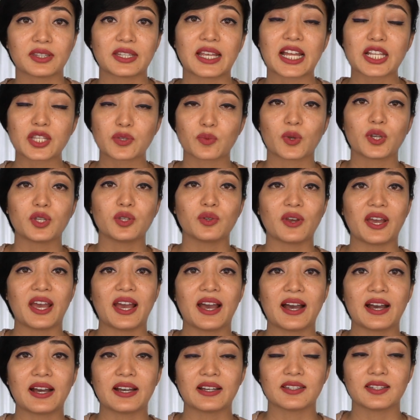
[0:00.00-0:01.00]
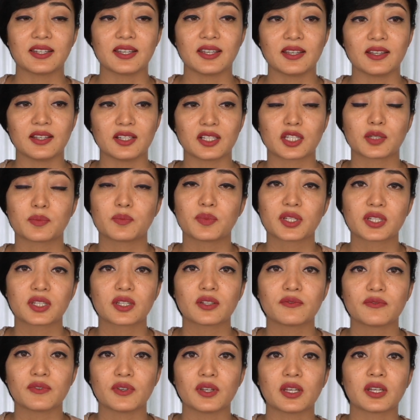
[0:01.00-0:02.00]
That's when you add a
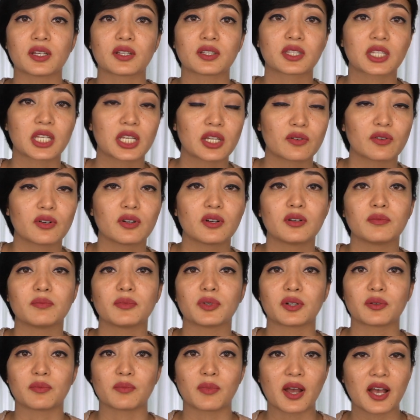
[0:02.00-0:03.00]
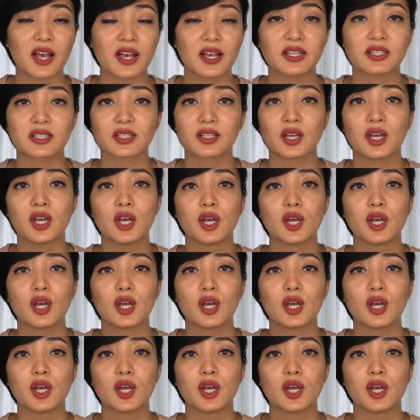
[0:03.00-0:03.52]
specific serum or mask